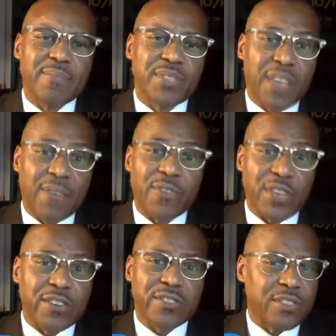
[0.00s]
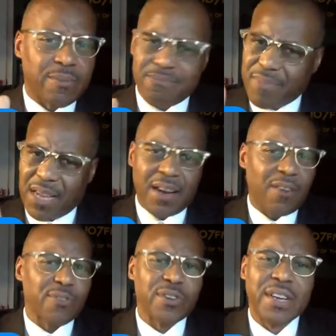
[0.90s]
several years ago,
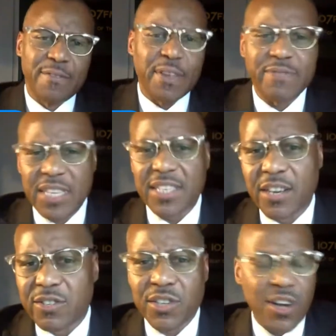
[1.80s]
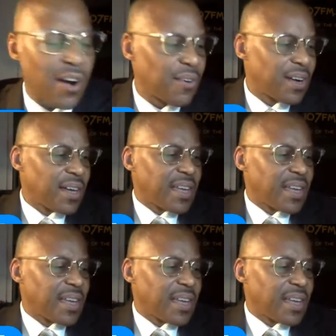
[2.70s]
over 15 years ago.